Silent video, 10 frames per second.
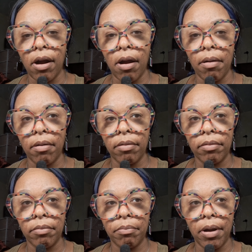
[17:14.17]
are
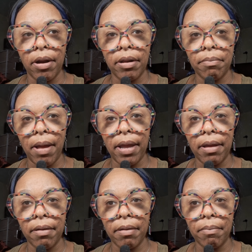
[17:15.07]
barely
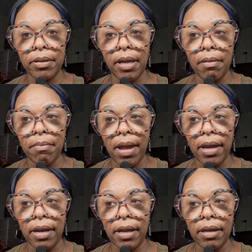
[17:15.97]
making it, but they
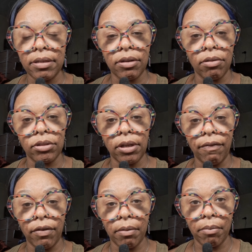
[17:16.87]
making it is gonna
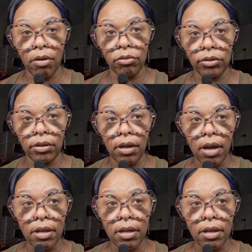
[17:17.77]
suffer the most.